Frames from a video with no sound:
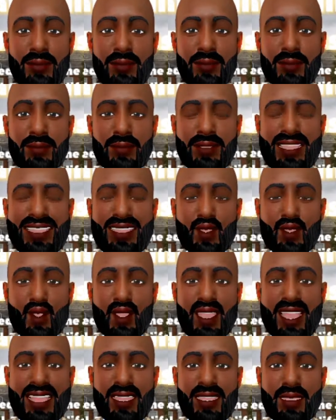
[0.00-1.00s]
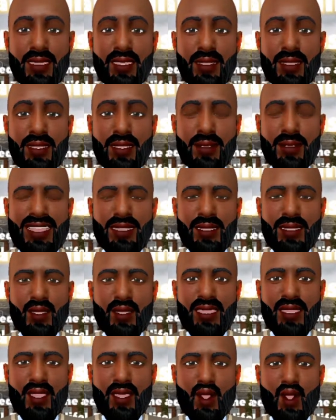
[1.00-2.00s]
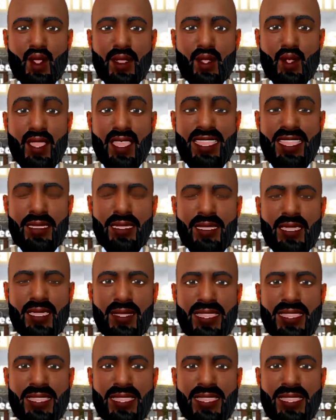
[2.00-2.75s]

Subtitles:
and you manage it as a C corporation,